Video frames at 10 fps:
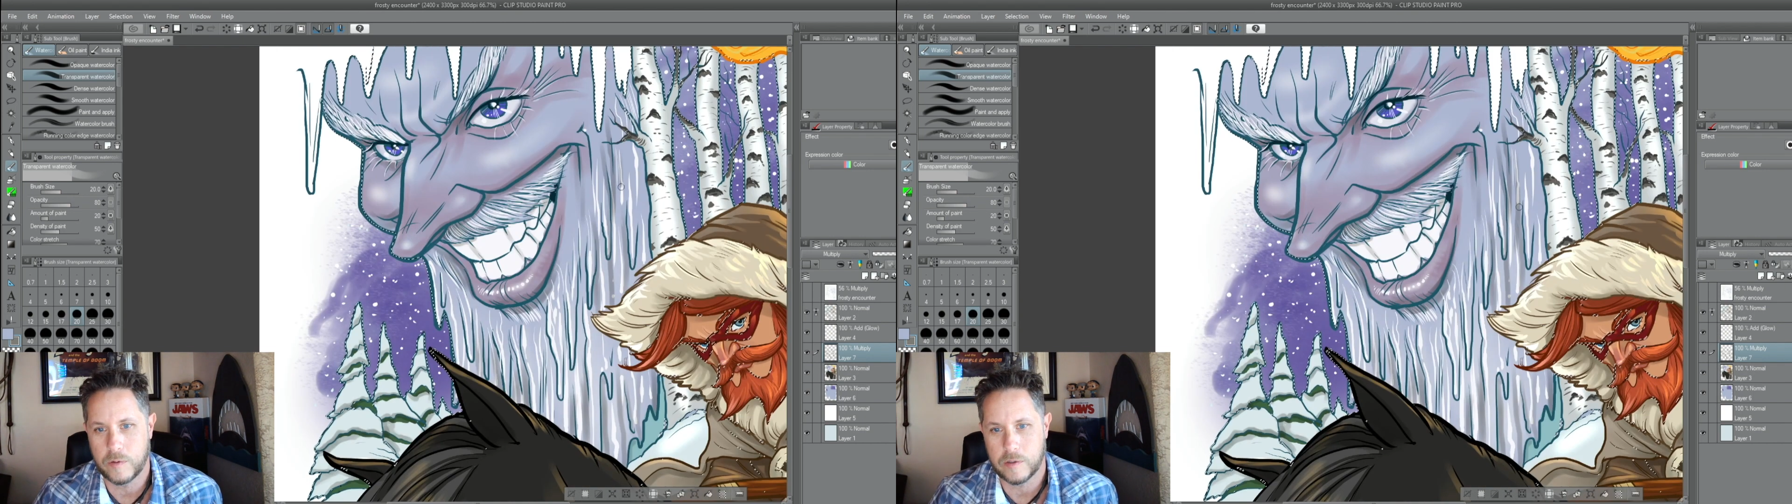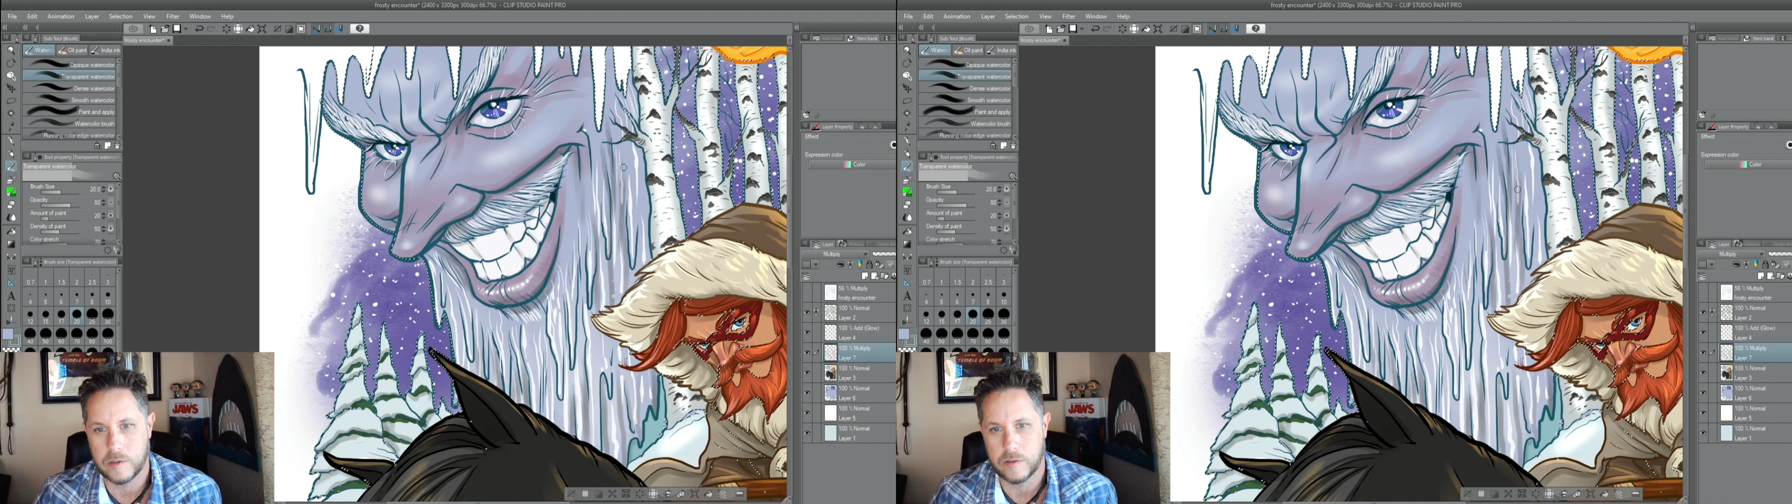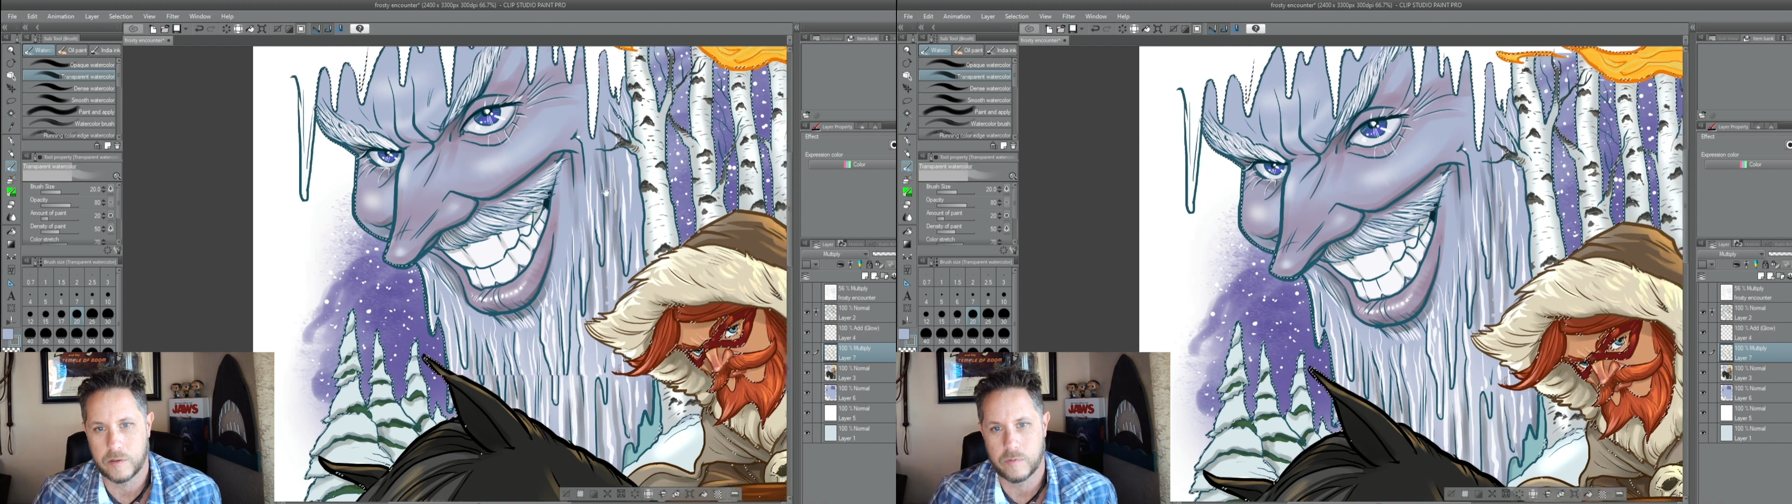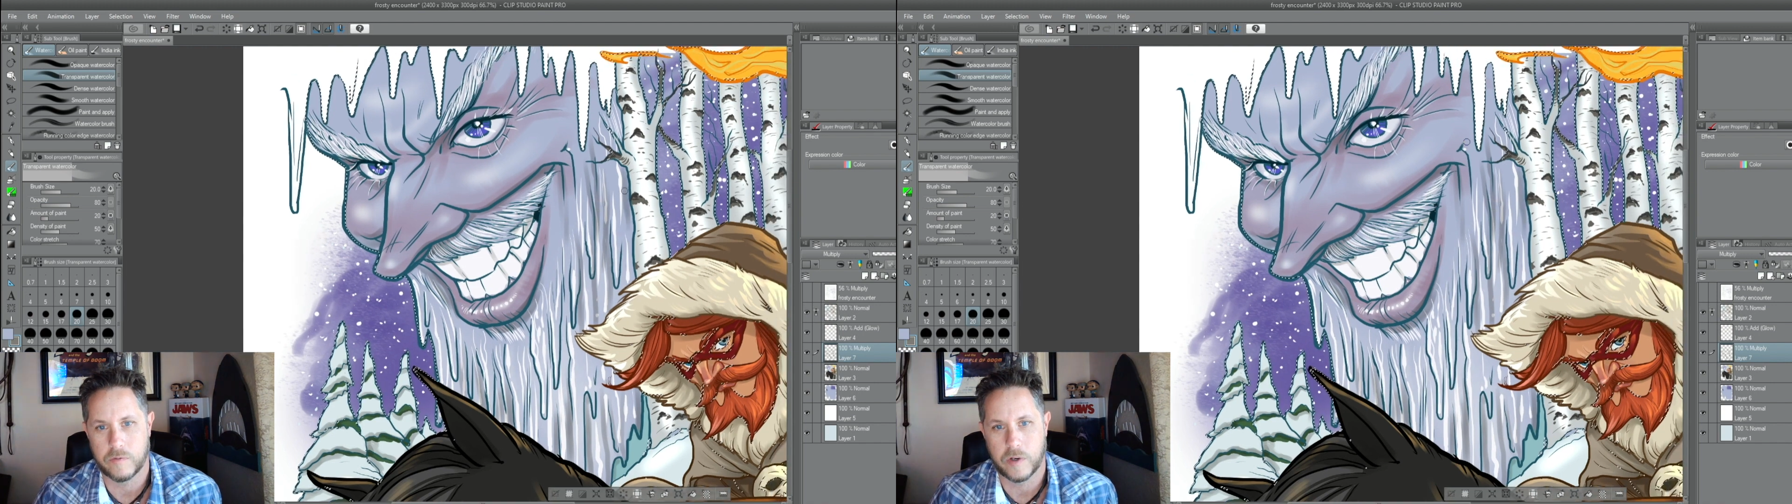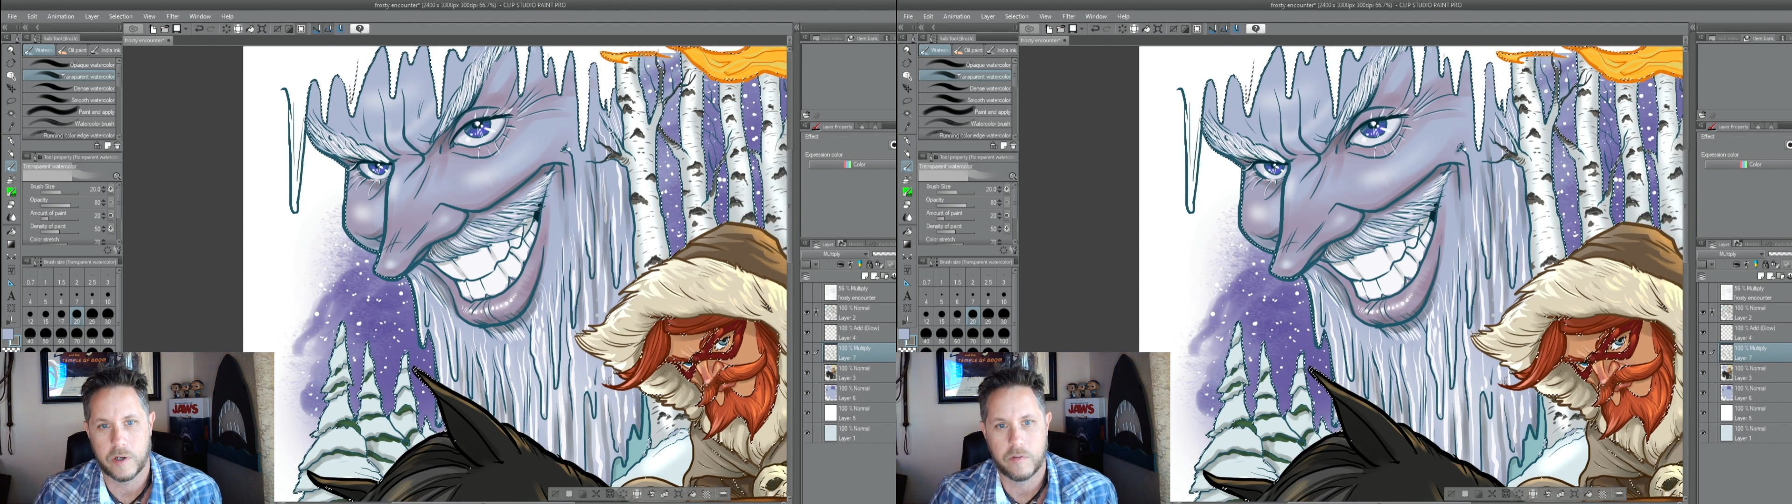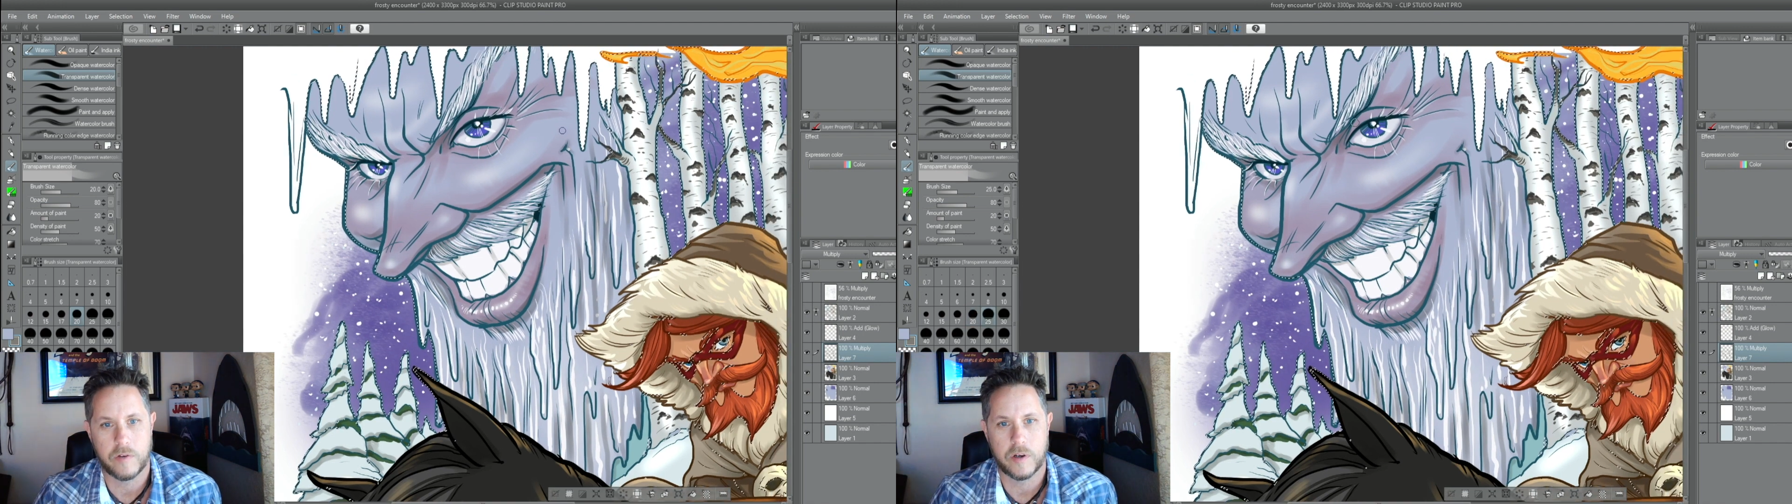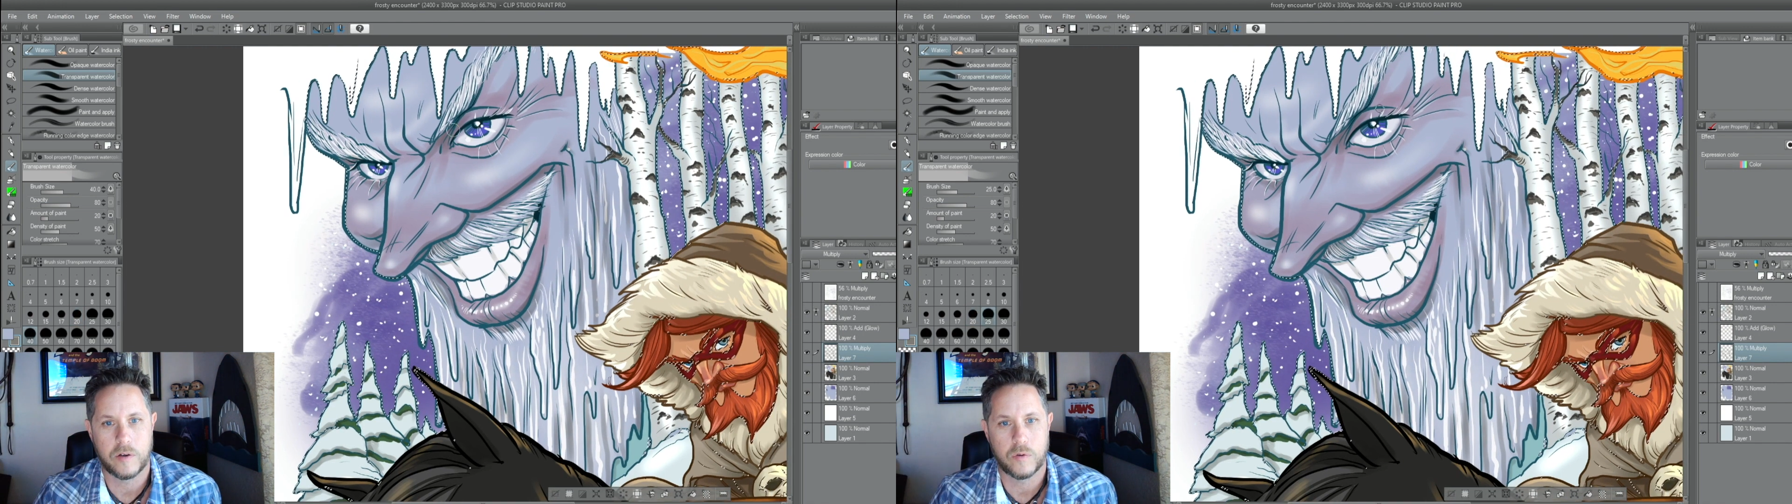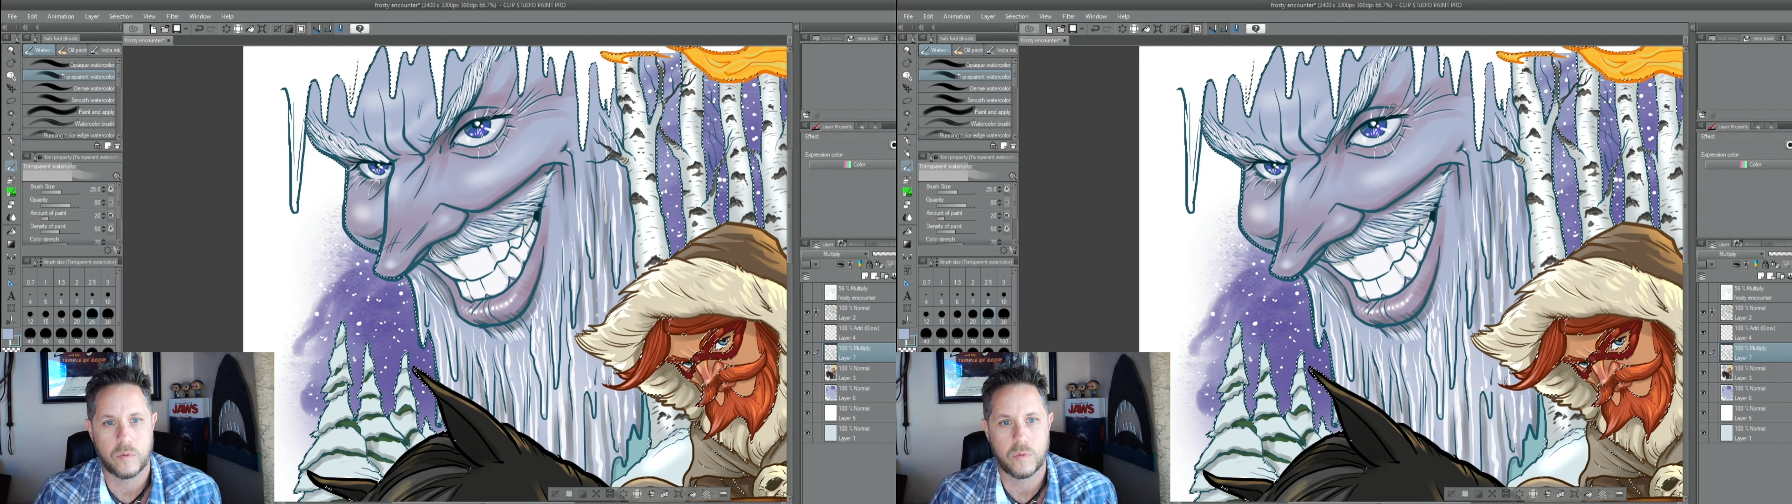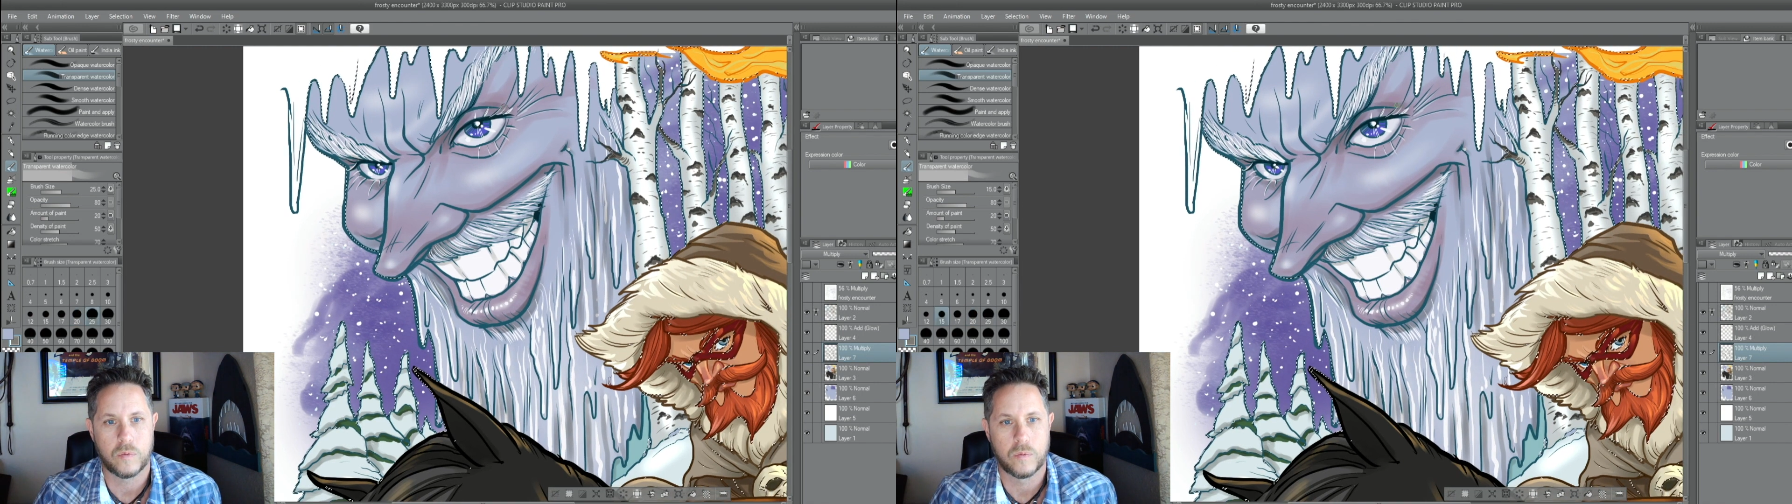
which looks very, very cool.